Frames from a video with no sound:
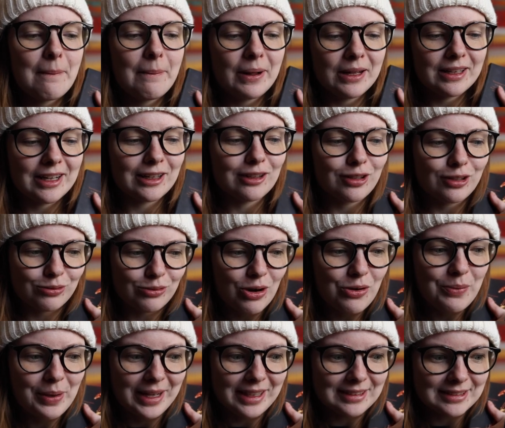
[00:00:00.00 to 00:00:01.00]
But, like, the
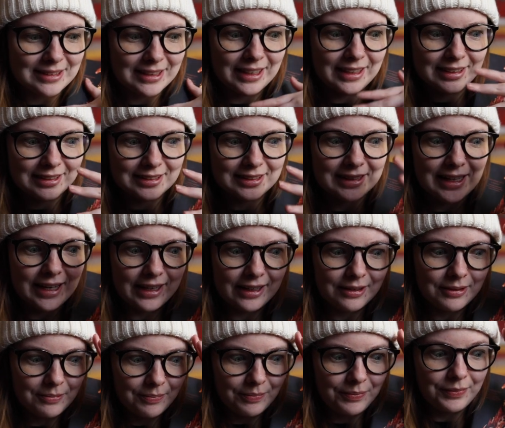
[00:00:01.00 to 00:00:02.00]
romance is,
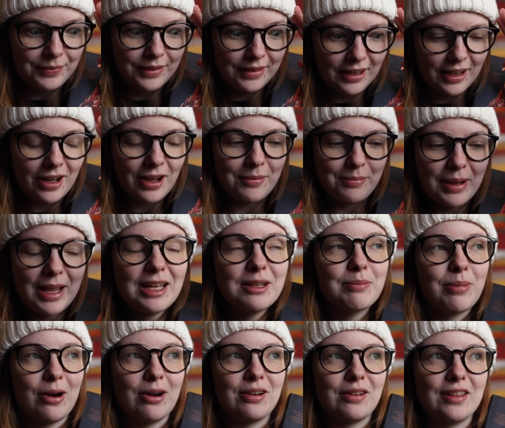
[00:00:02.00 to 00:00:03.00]
like, a
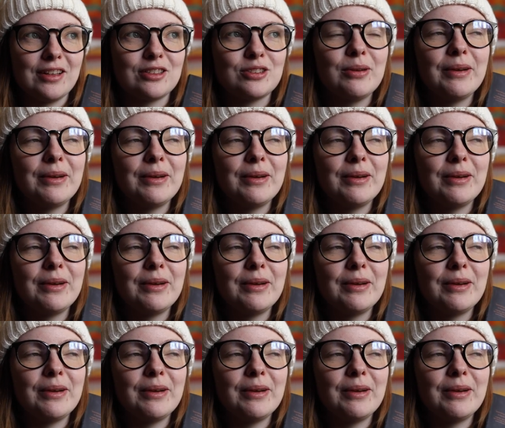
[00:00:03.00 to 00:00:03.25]
main part of this.